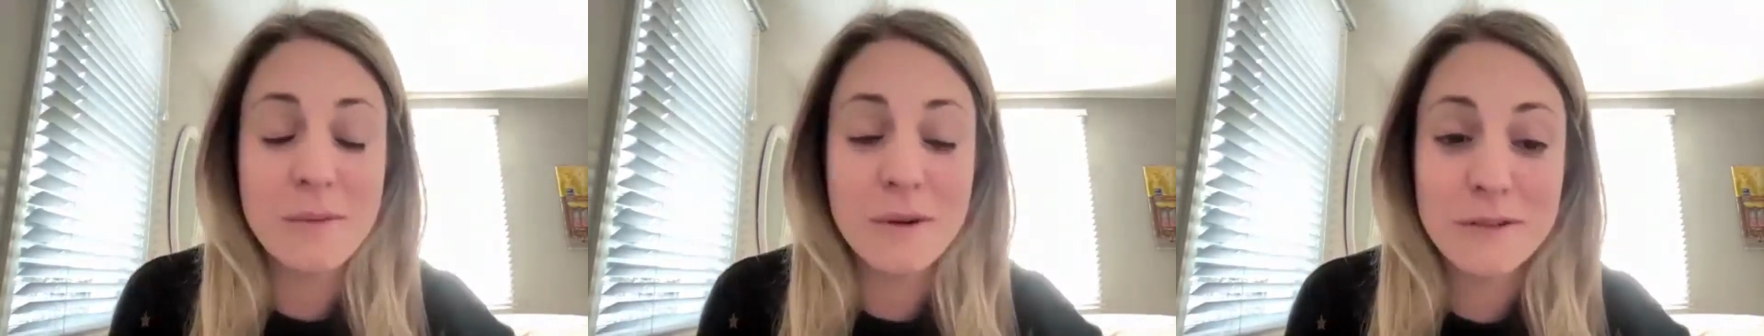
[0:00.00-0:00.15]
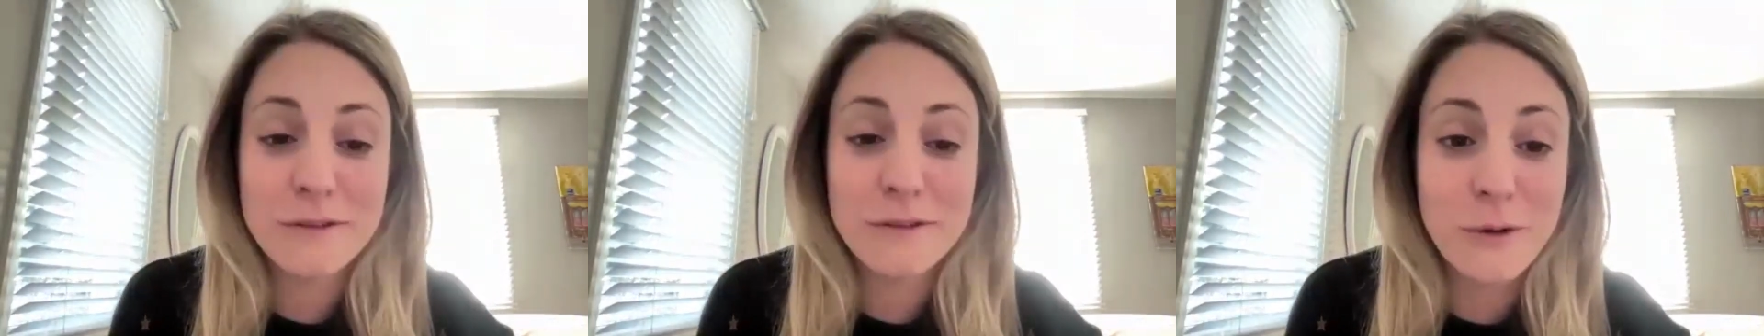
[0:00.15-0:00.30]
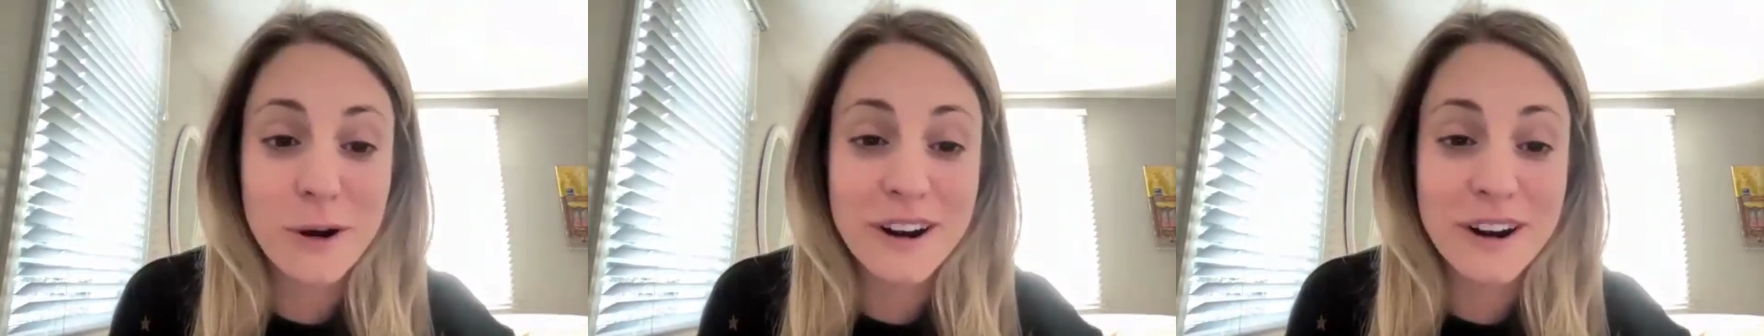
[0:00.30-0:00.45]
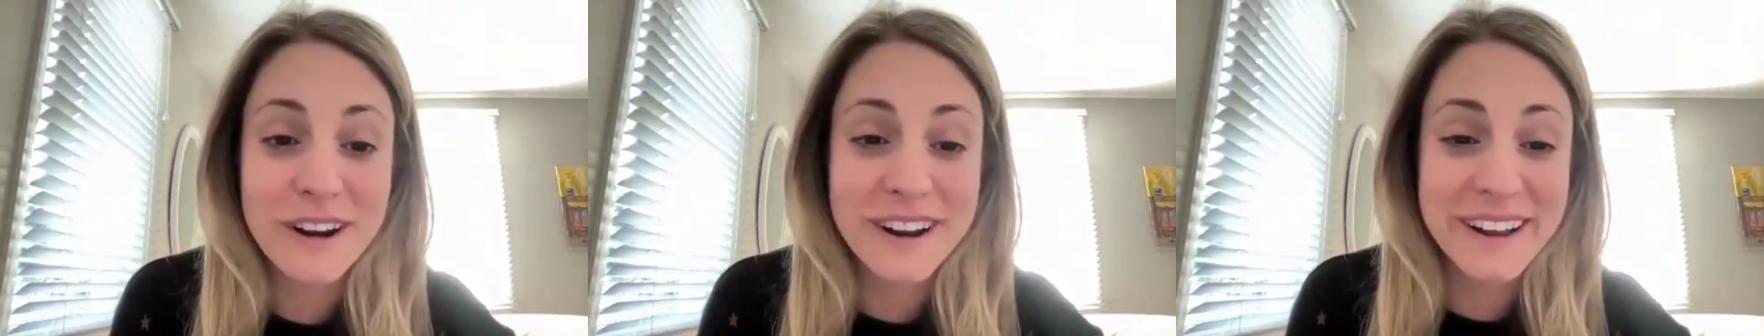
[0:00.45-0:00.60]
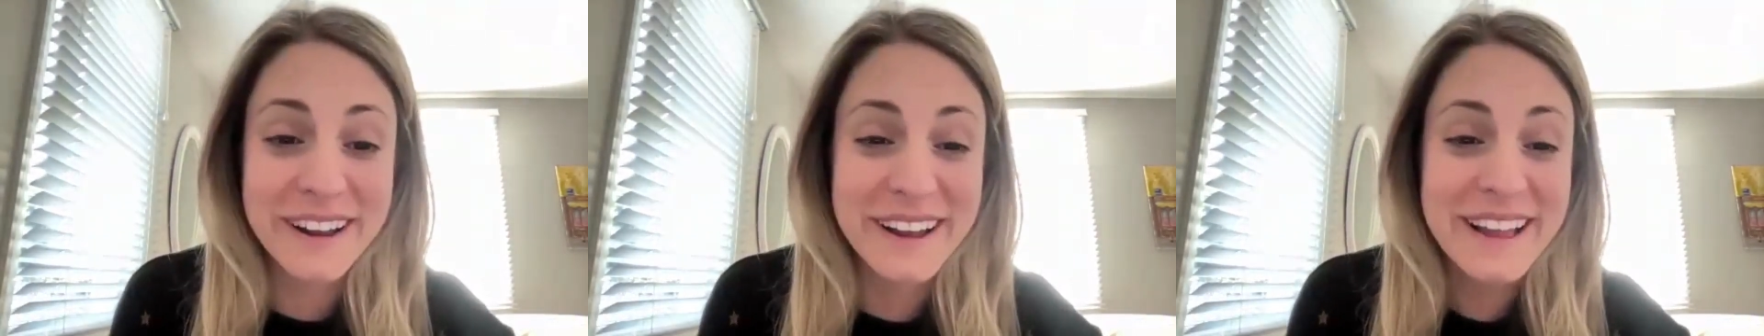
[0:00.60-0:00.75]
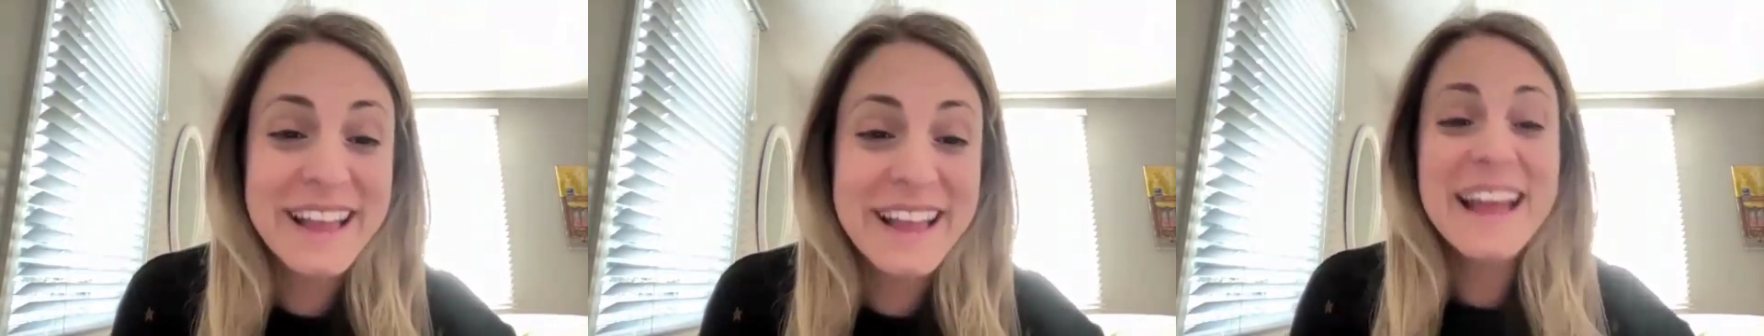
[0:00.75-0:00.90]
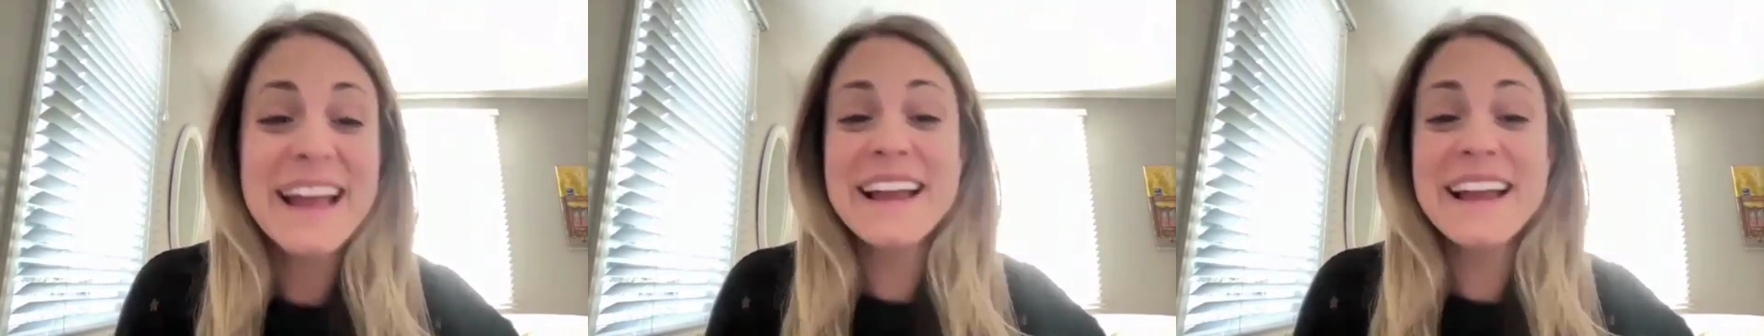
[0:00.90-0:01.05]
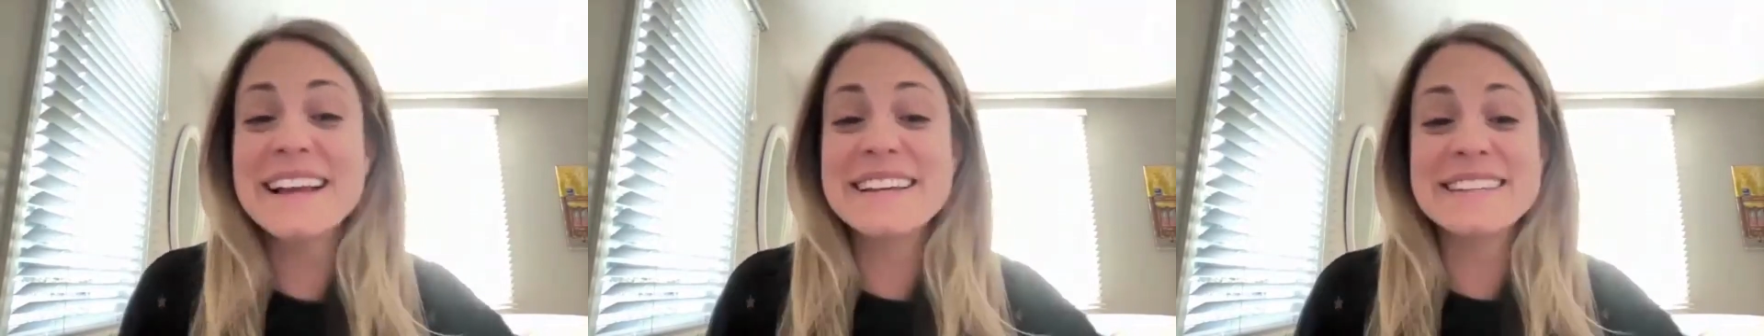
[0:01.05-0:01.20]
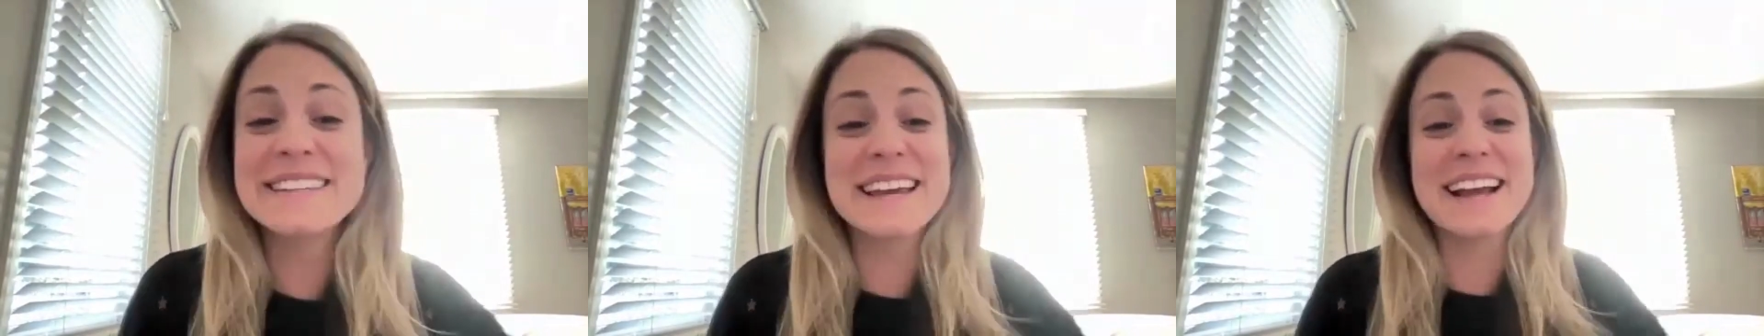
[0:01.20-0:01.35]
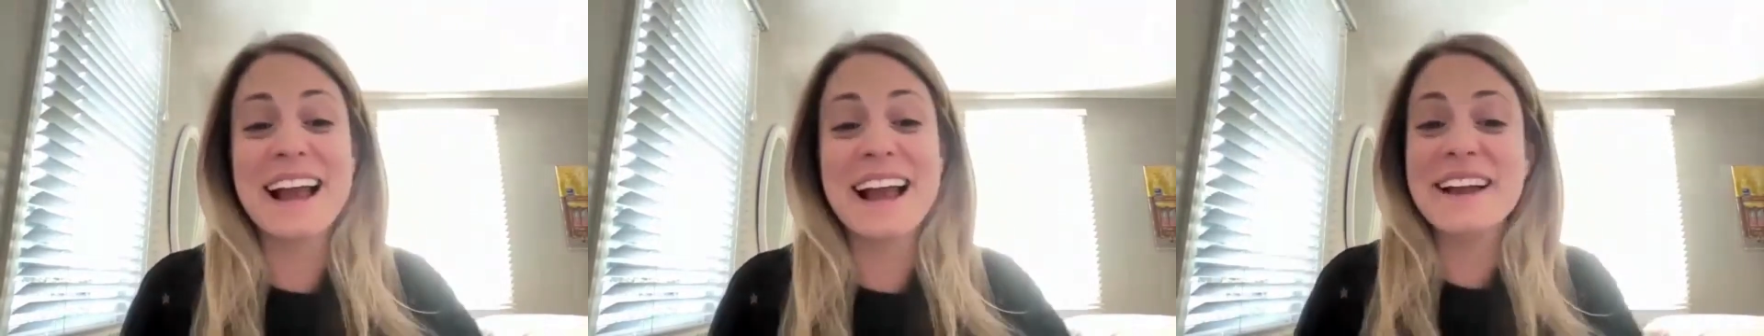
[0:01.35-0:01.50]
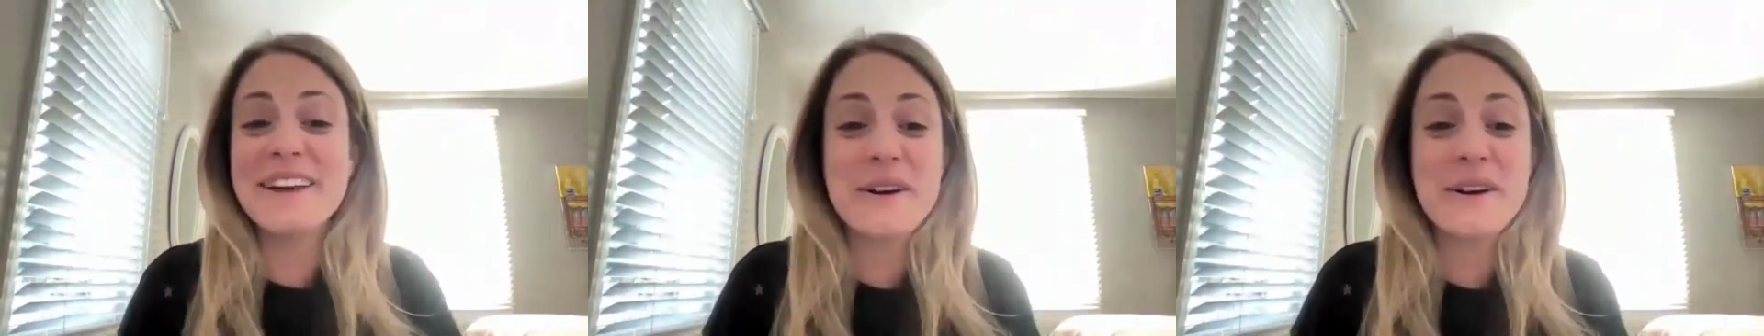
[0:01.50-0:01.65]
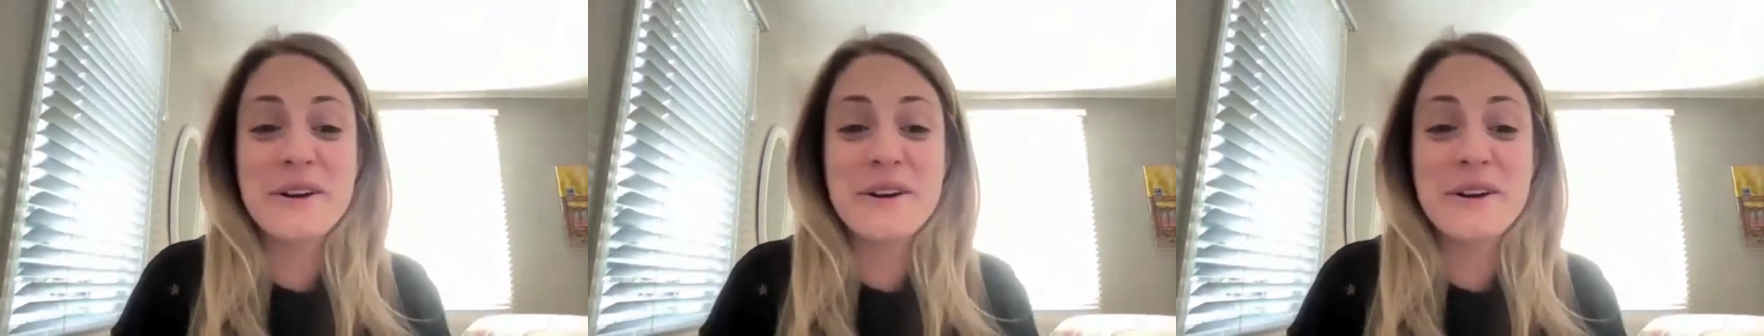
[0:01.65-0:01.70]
before. I'm sorry.